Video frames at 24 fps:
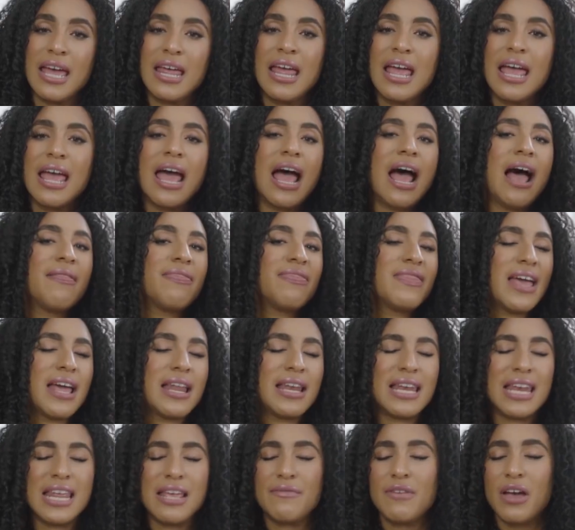it and
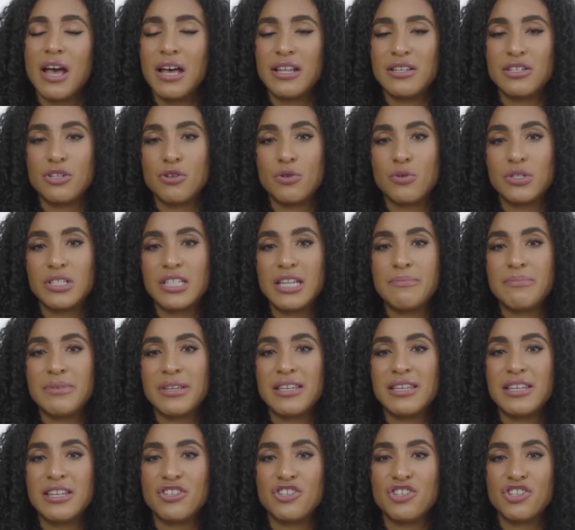then leave it under your deep
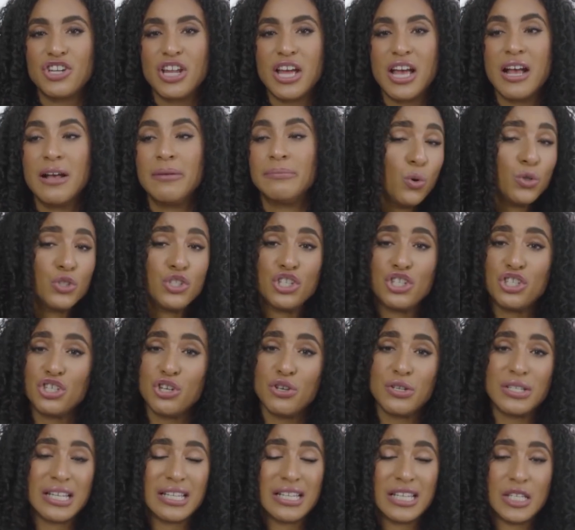conditioner or just
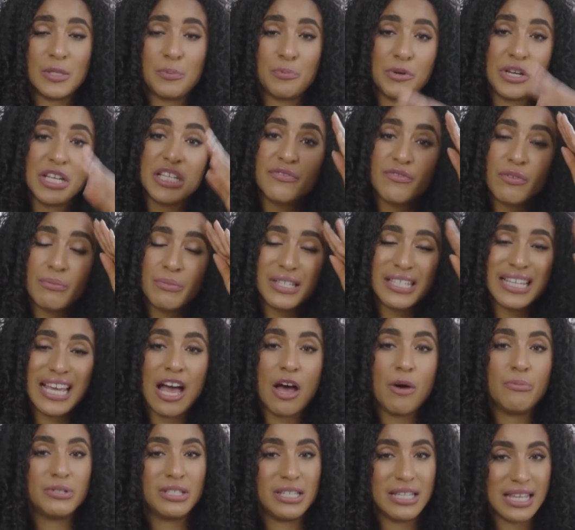use as a spritz from
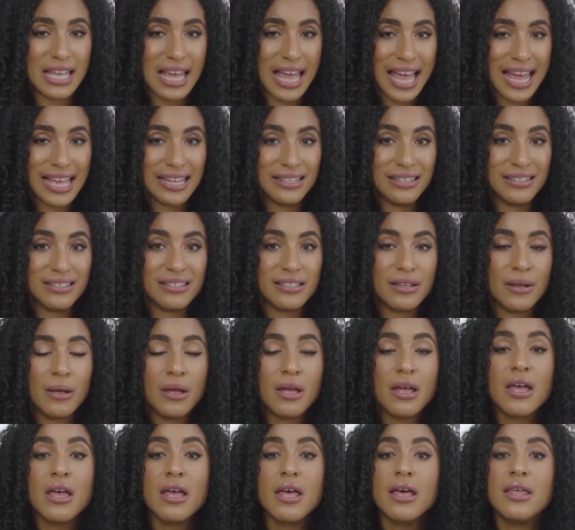scalp to the ends.
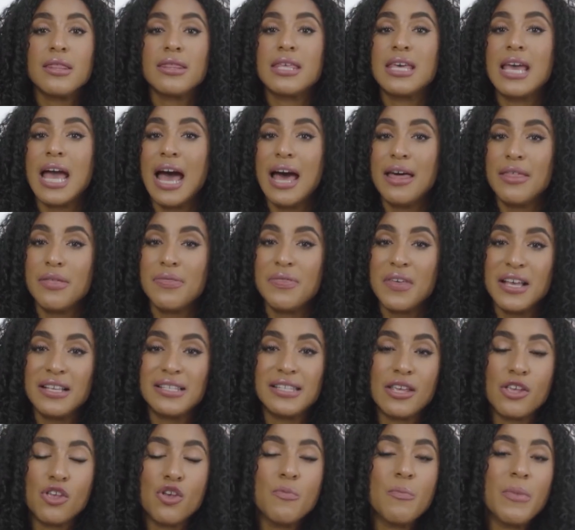The other things
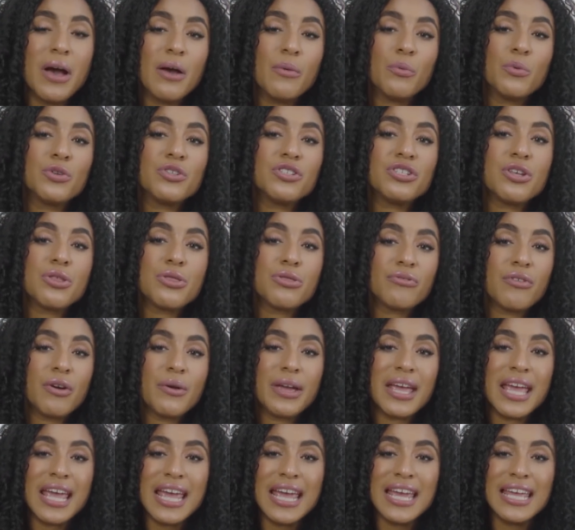that you might want to
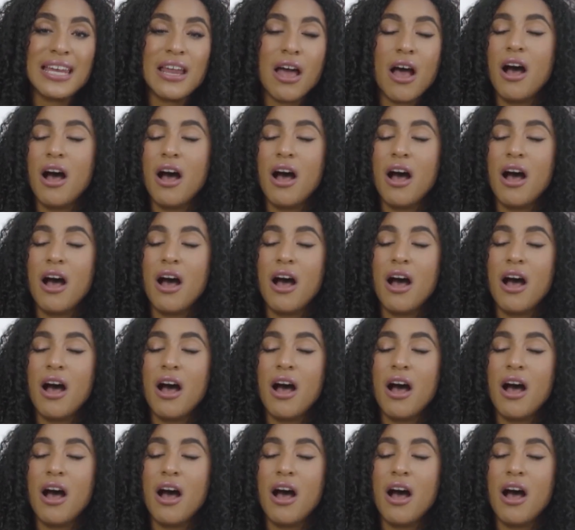throw in